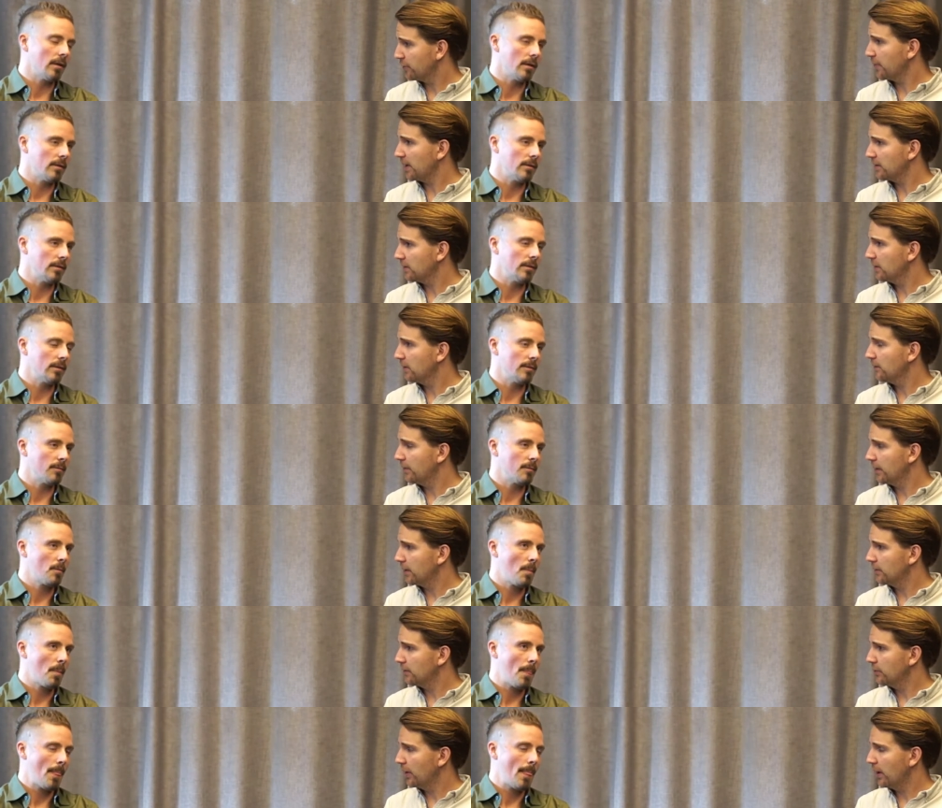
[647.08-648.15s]
Speaker 1: yeah,
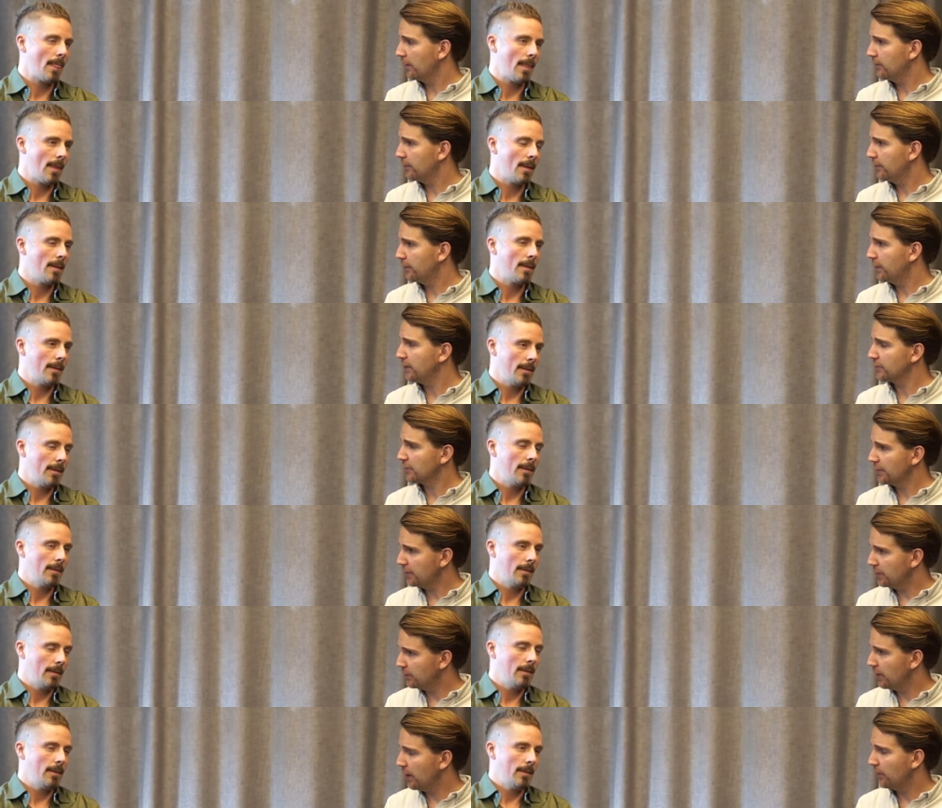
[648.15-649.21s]
perspective, yeah. and you have the
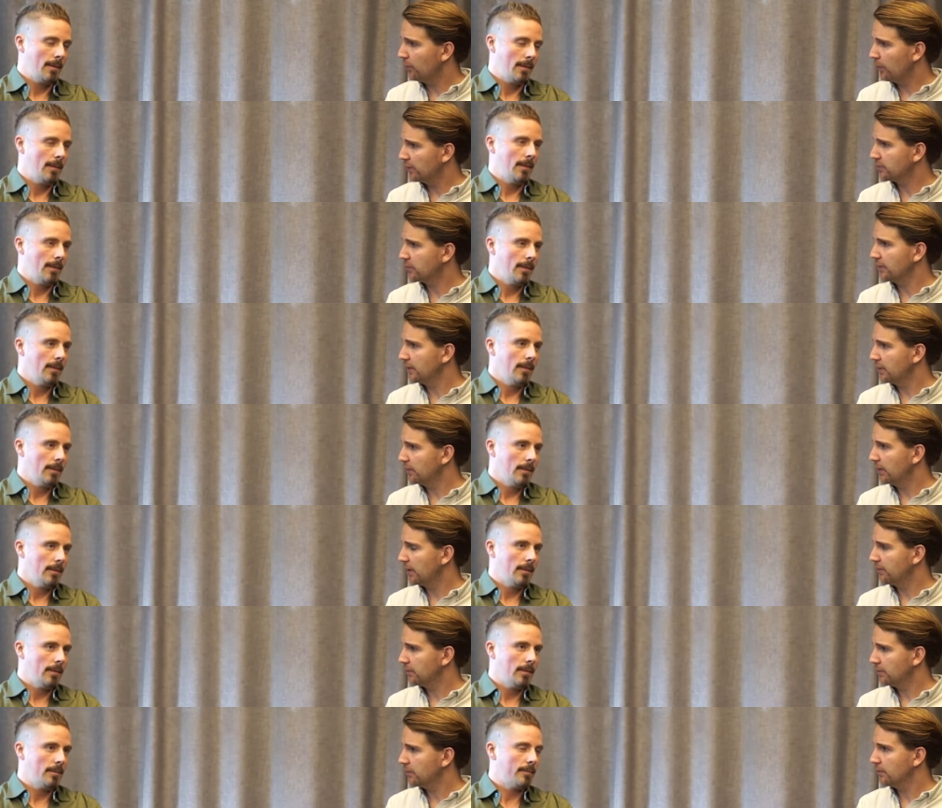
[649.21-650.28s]
Finnish league, you have Russian
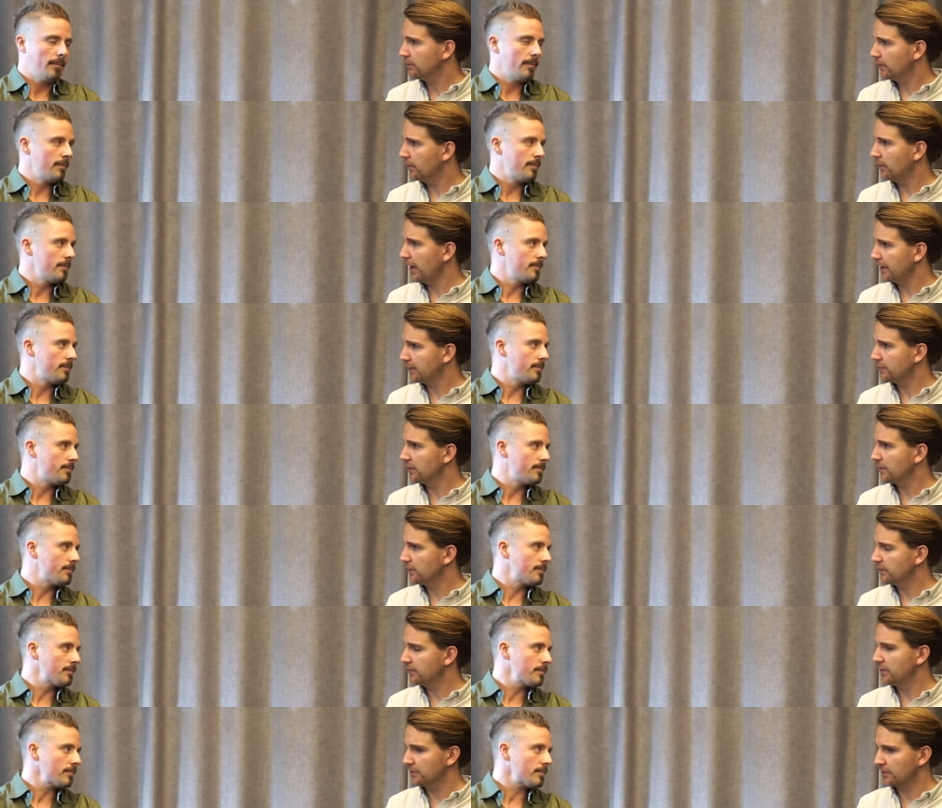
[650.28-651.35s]
league, but so
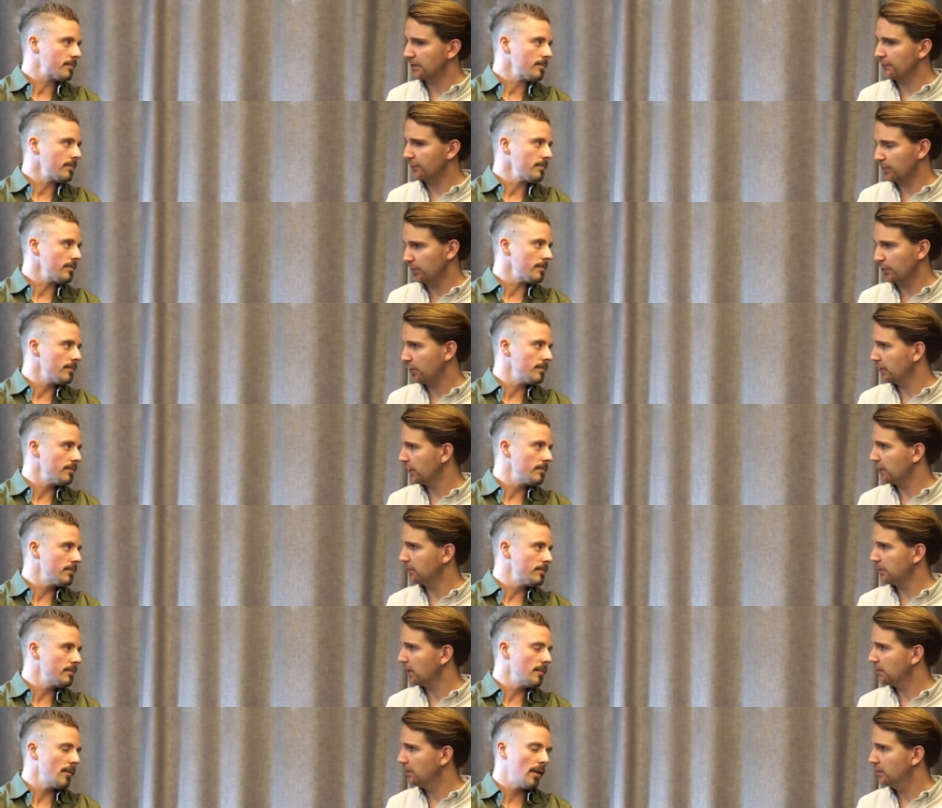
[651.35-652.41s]
NHL is just a different ball
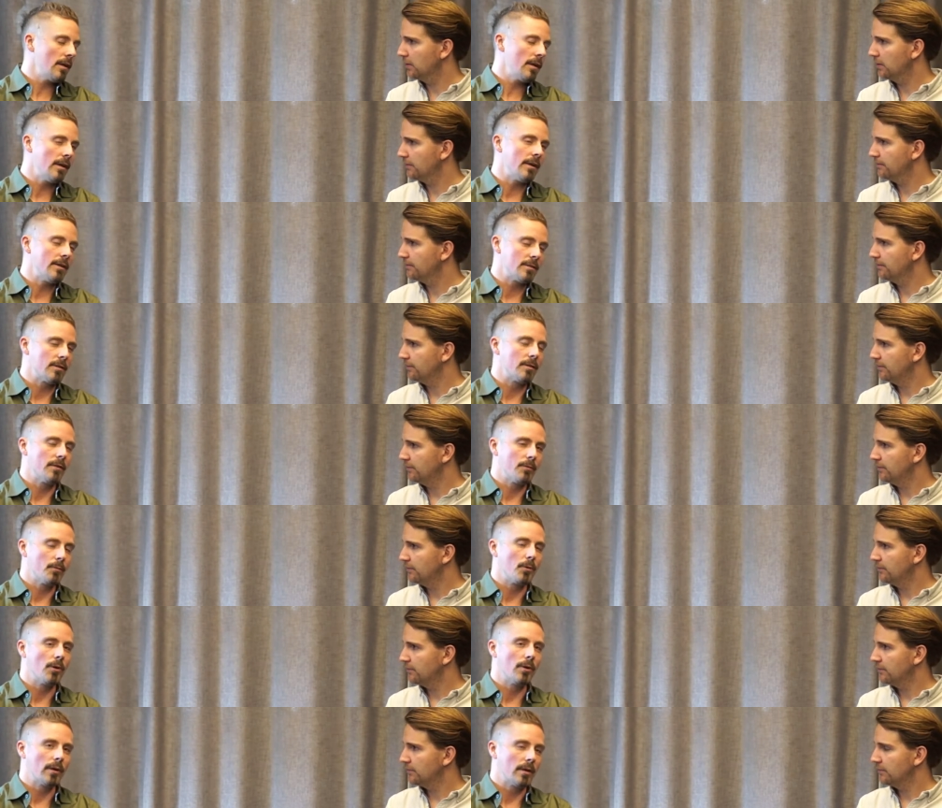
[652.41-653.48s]
game then.
Speaker 2: It is a
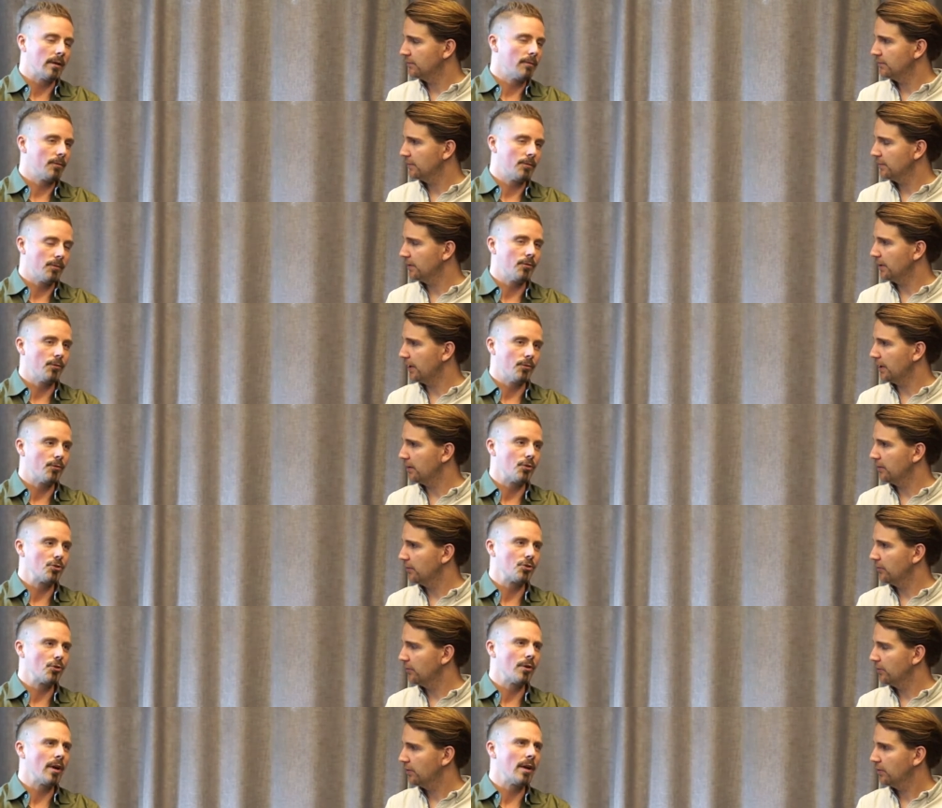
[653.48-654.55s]
different ball game for, for,
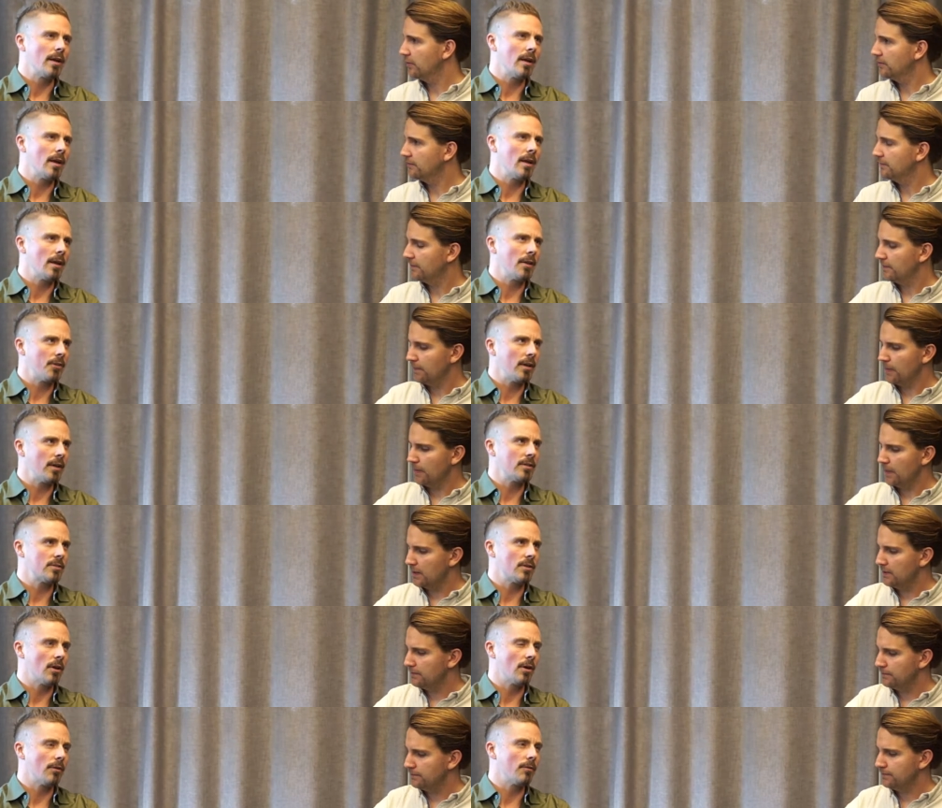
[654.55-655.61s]
for sure, and and I
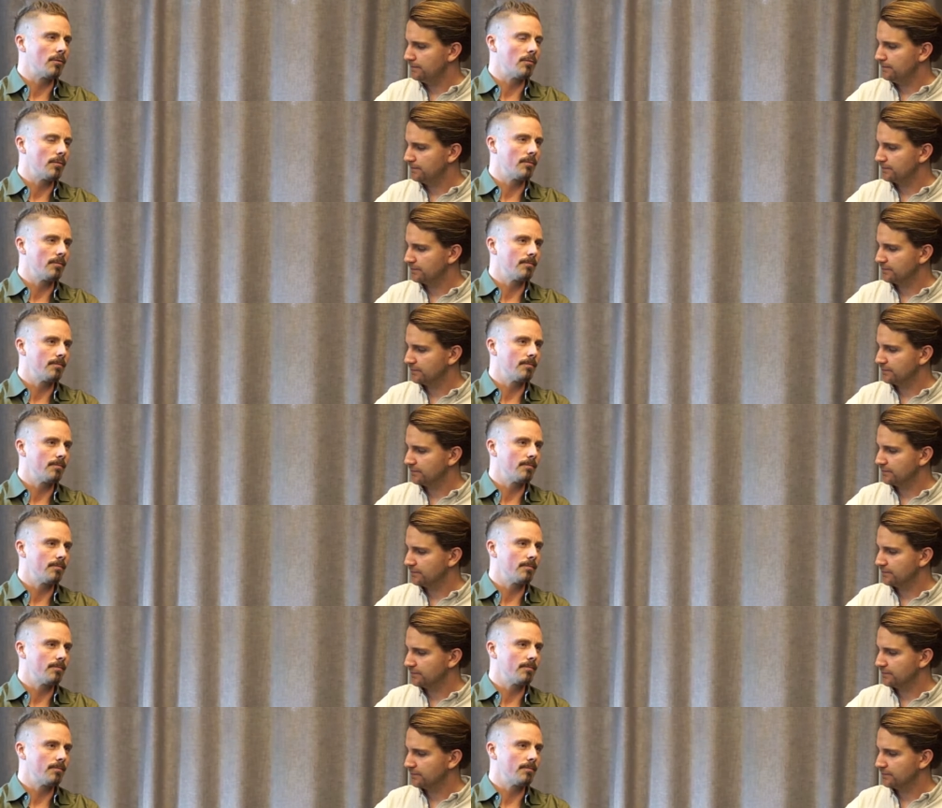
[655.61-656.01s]
think it's a lot of